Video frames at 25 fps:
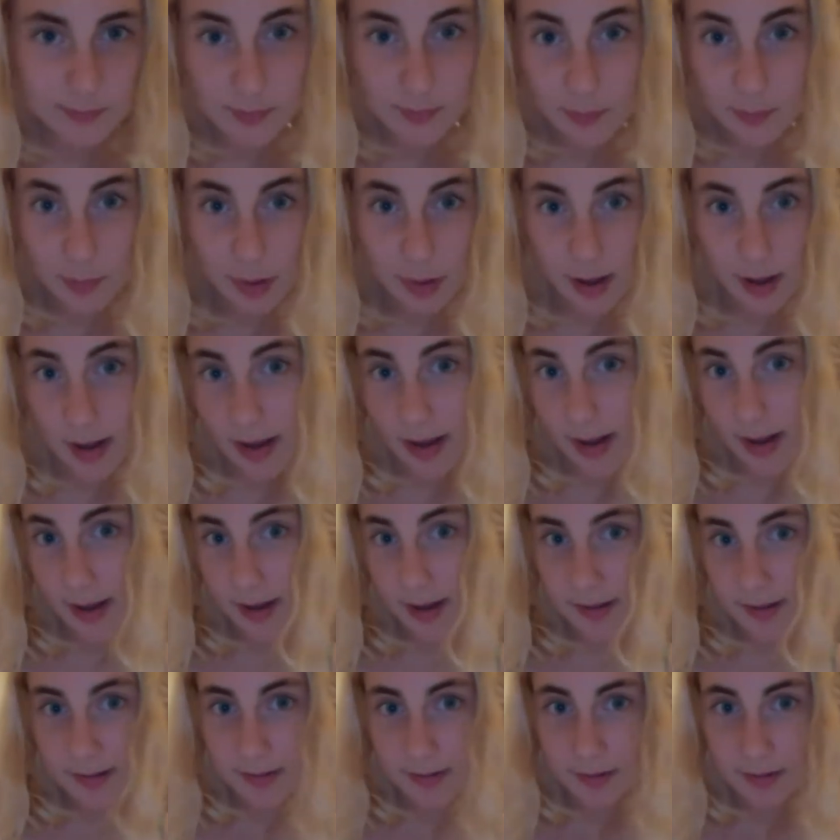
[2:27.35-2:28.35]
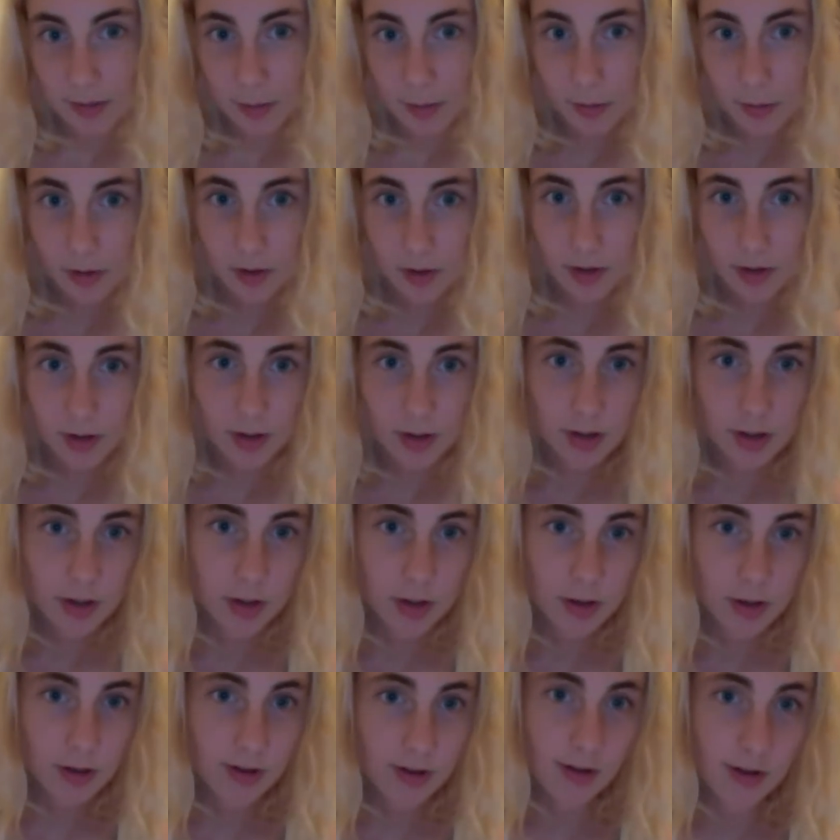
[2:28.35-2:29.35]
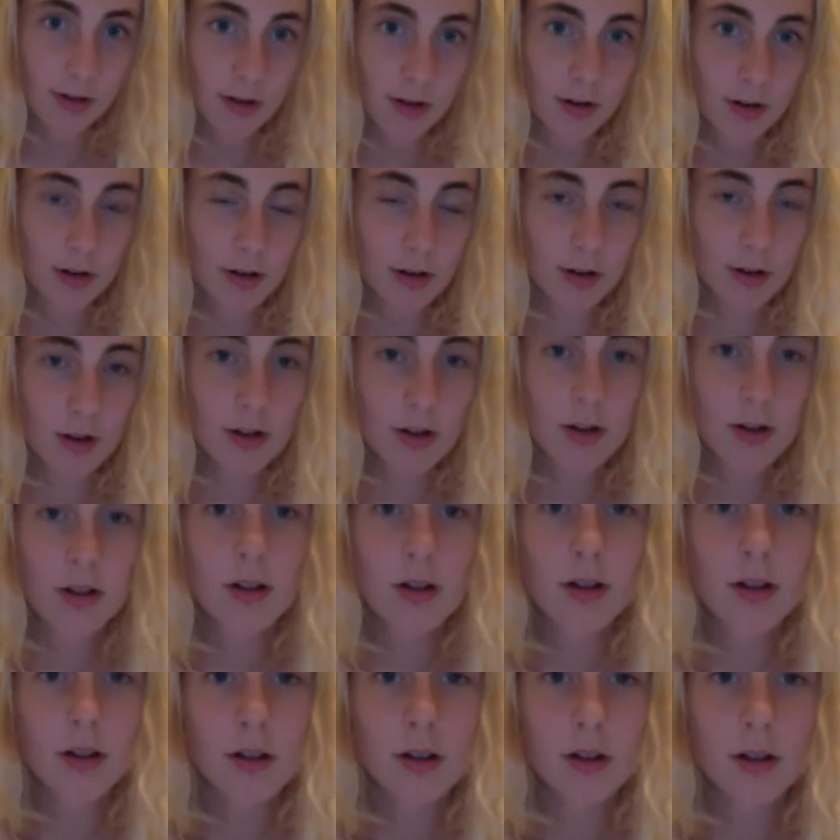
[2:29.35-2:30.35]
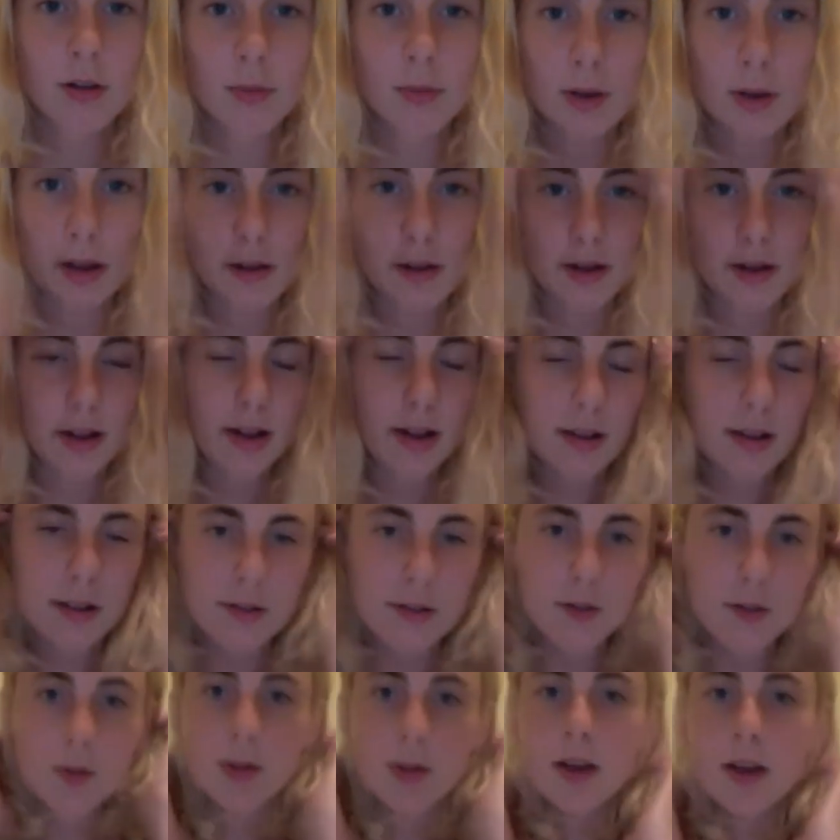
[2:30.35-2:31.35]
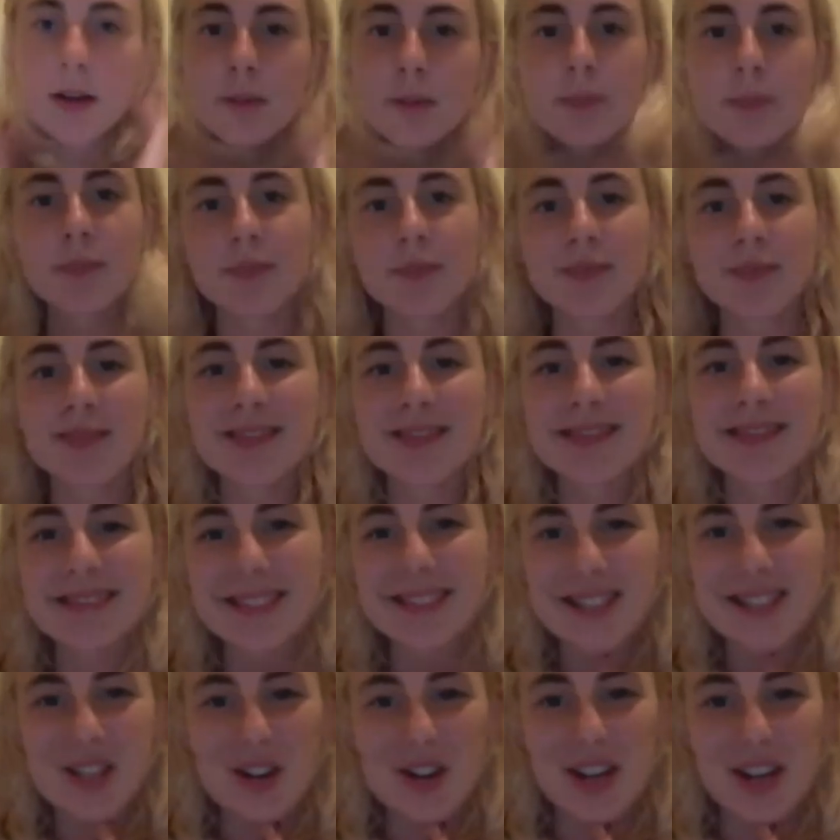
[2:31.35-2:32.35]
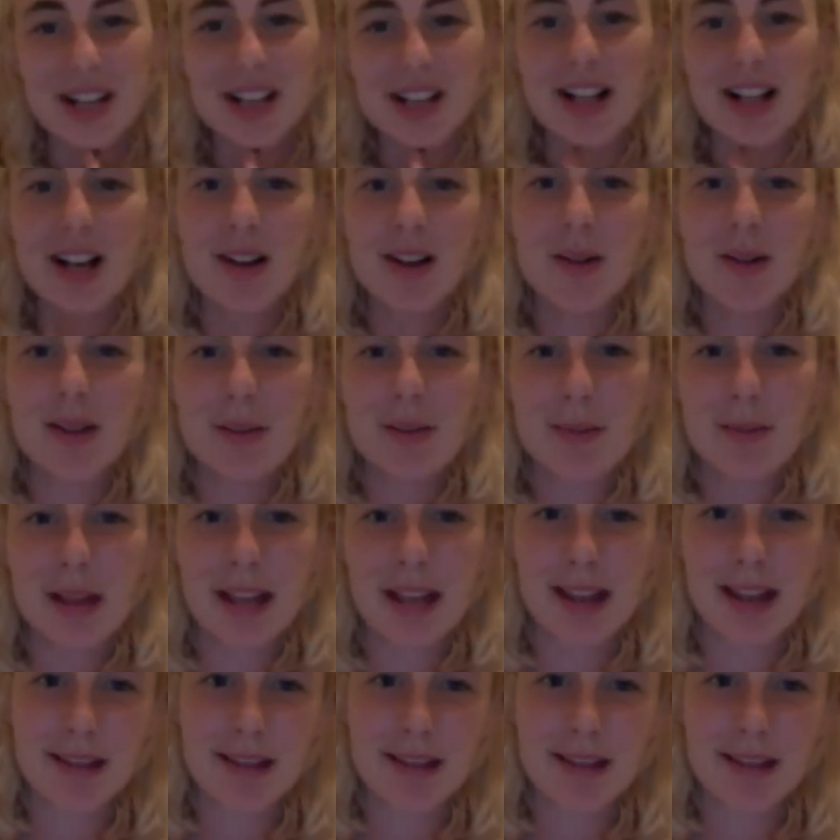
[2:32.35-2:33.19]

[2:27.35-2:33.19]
buy the book or whatever, if you want to join along with me.